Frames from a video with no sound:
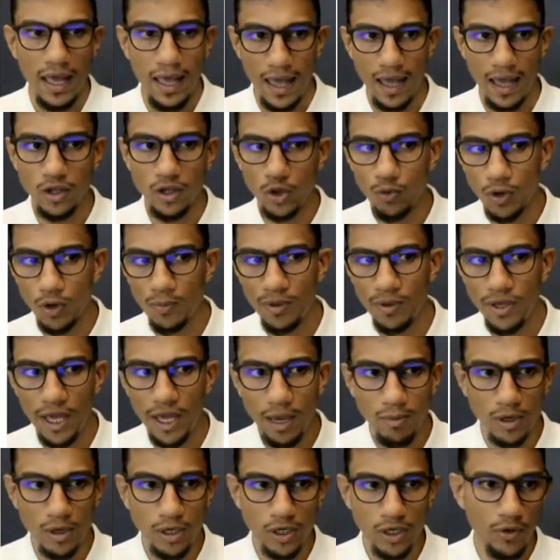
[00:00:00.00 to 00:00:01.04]
And you will
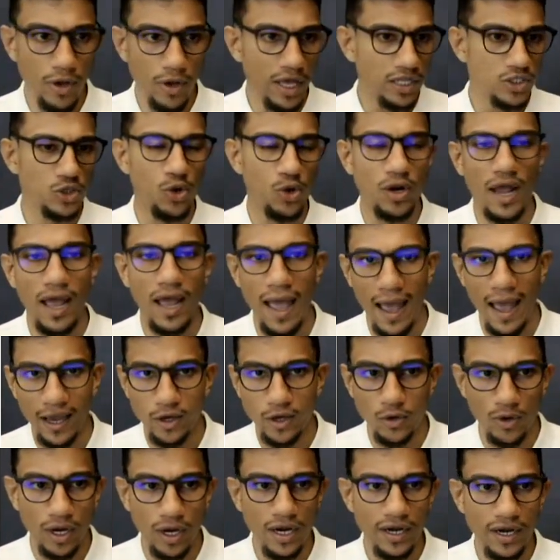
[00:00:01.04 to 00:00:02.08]
be able to ensure
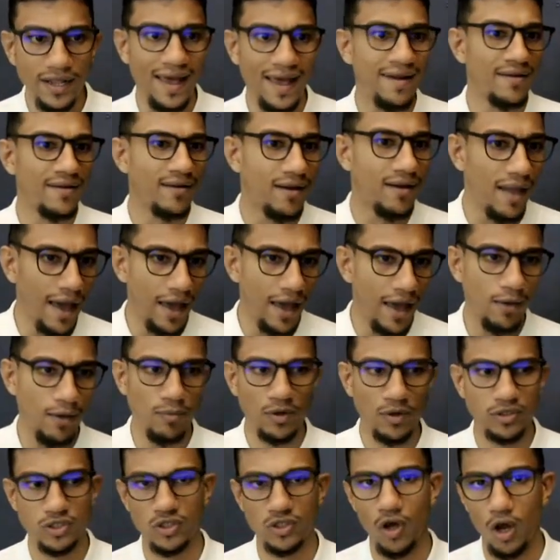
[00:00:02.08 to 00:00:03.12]
accurate and
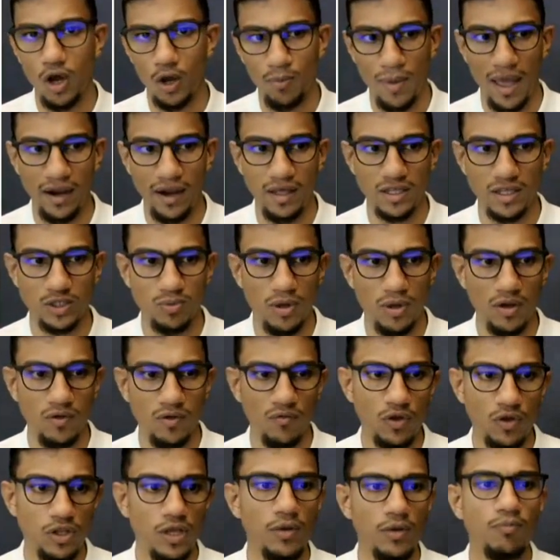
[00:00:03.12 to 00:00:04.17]
reliable stock
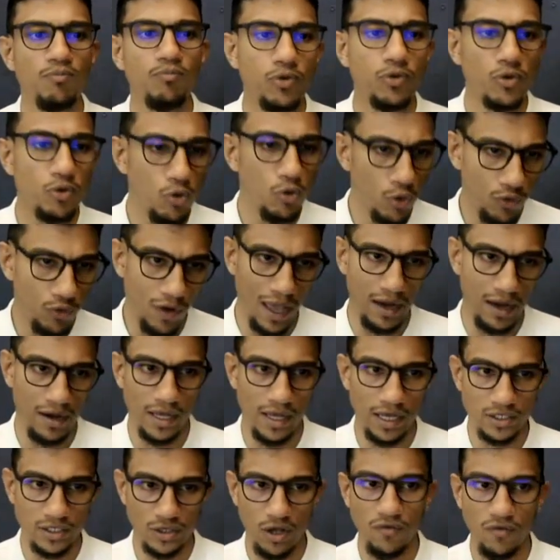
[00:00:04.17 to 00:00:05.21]
management with improved
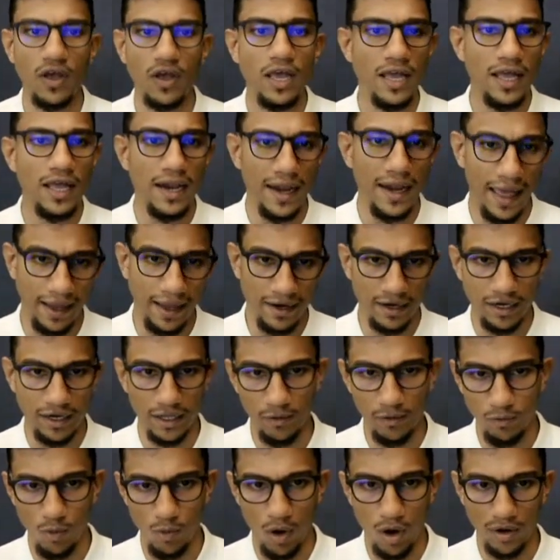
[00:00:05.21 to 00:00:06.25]
validation of
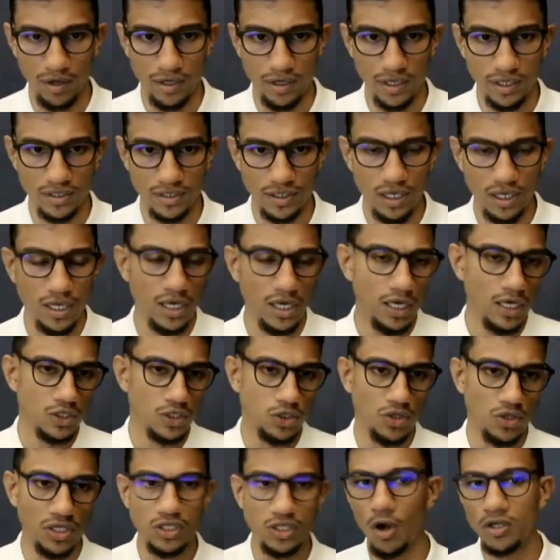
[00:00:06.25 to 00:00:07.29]
negative quantities.
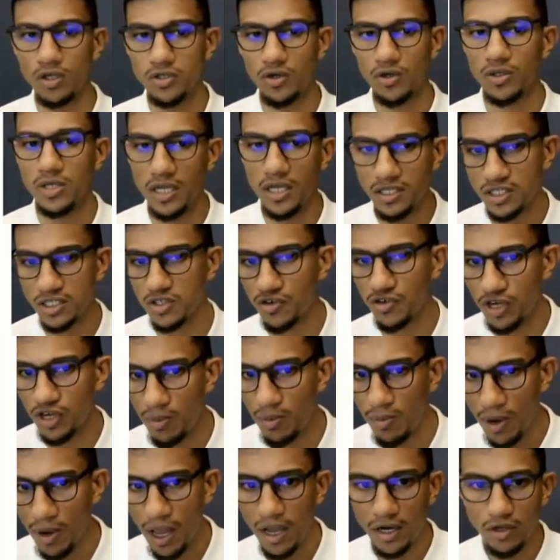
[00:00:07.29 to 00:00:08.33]
So this also can
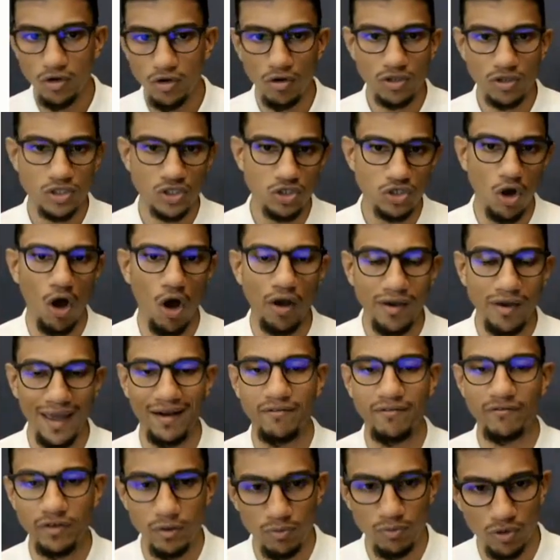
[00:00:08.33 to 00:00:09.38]
streamline your stock
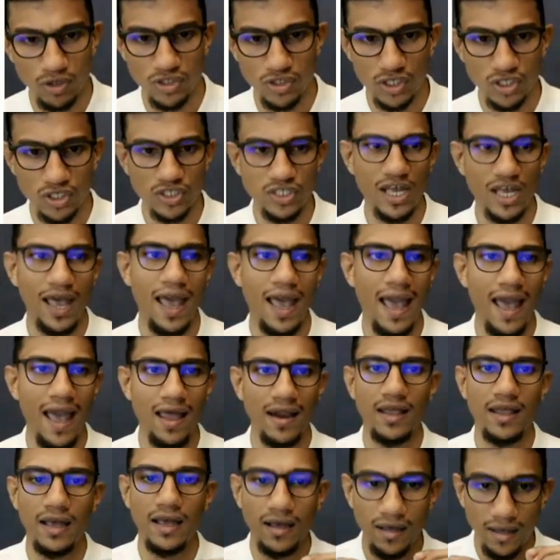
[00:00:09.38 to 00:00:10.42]
entry process
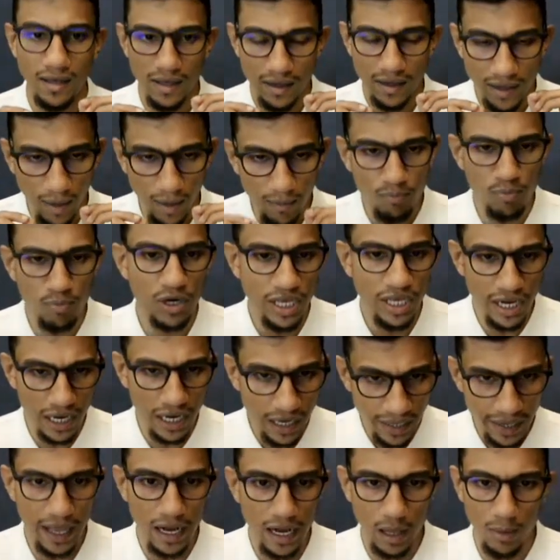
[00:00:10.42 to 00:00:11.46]
and
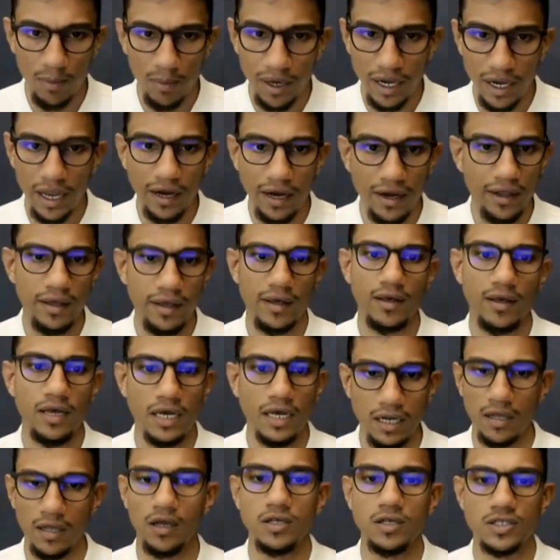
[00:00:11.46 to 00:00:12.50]
completely eliminate
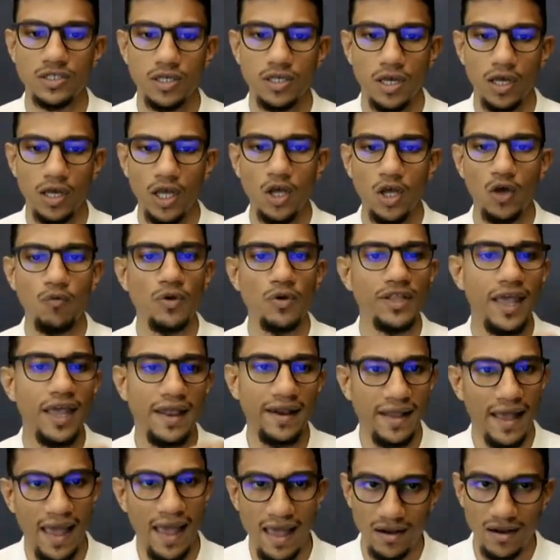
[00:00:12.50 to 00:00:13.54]
errors with
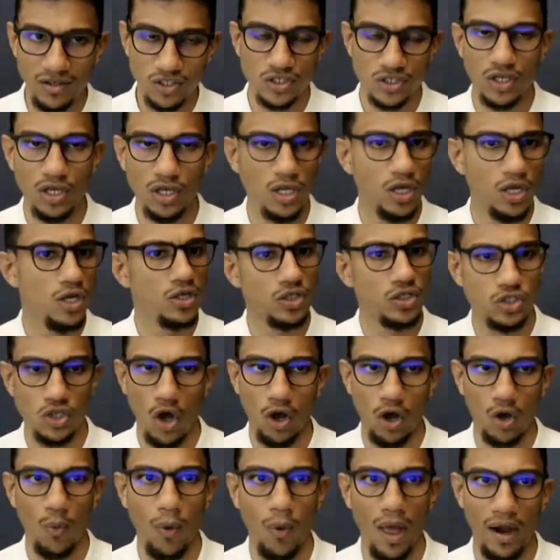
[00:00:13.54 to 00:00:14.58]
enhanced
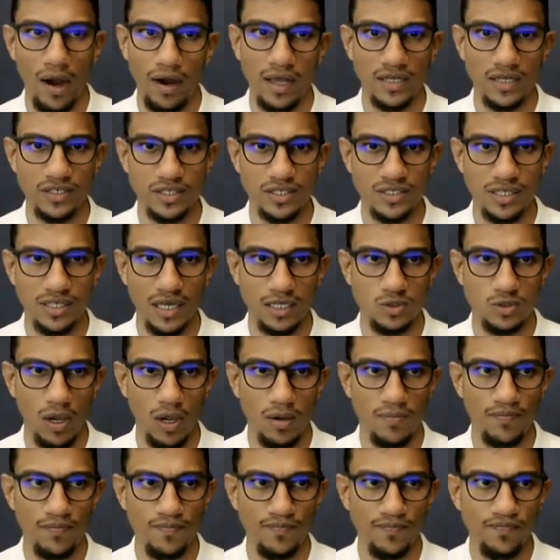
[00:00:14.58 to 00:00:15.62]
stock validations as
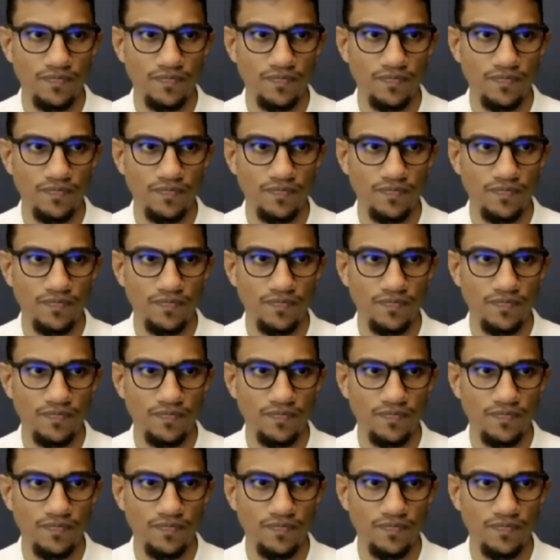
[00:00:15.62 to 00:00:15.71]
well.